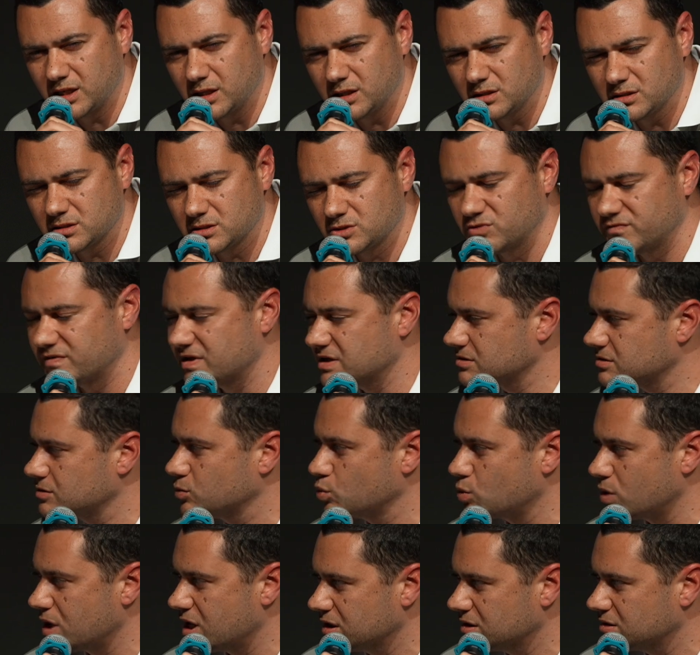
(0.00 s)
I guess,
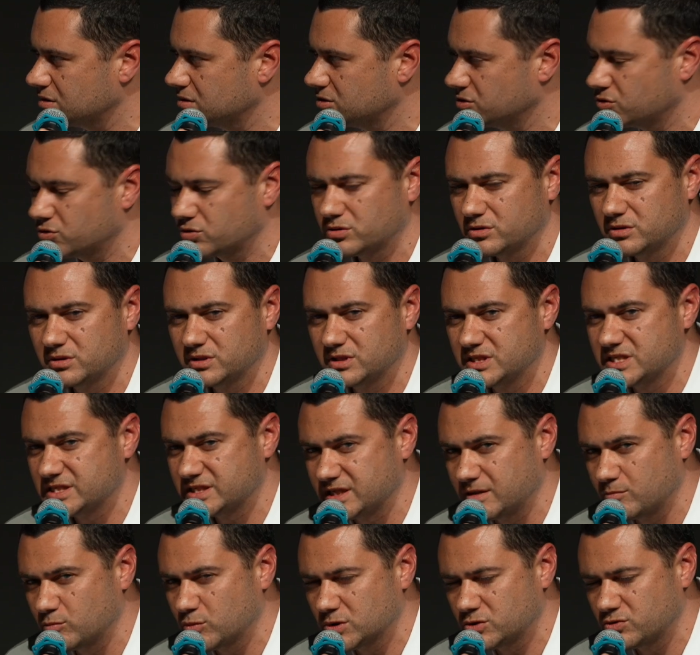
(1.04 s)
2001,
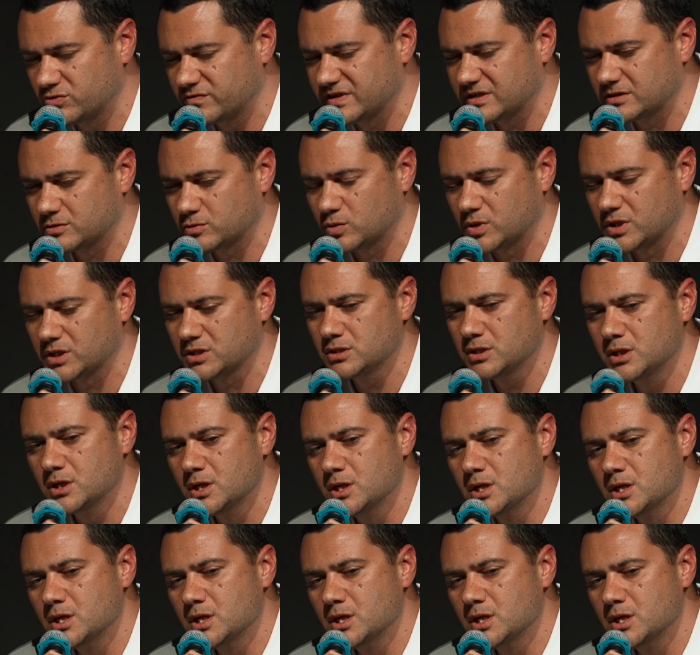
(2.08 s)
December 2001,